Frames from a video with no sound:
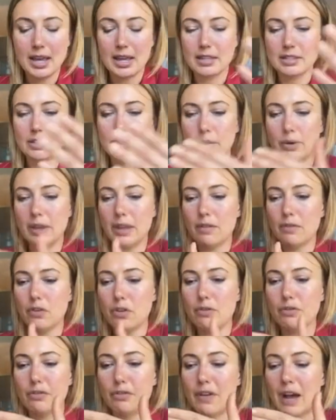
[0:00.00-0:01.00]
And so if
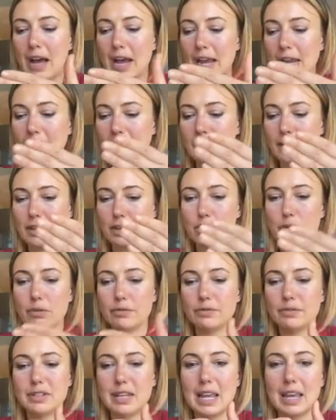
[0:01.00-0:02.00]
you find that you
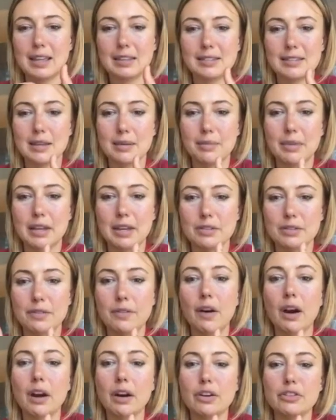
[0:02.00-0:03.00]
have taken something as
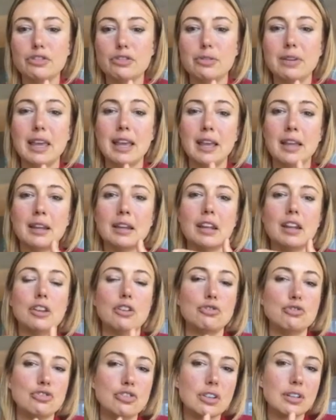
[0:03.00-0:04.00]
far as you can
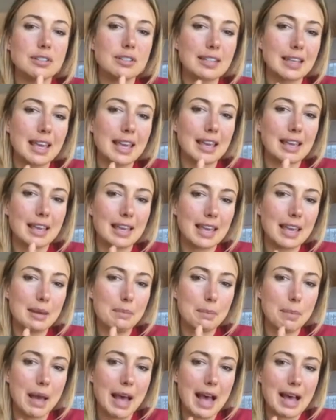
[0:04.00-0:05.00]
and you just can't
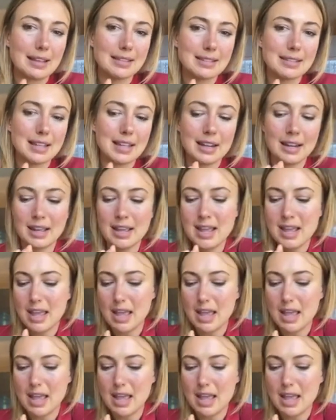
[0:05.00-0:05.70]
get past it,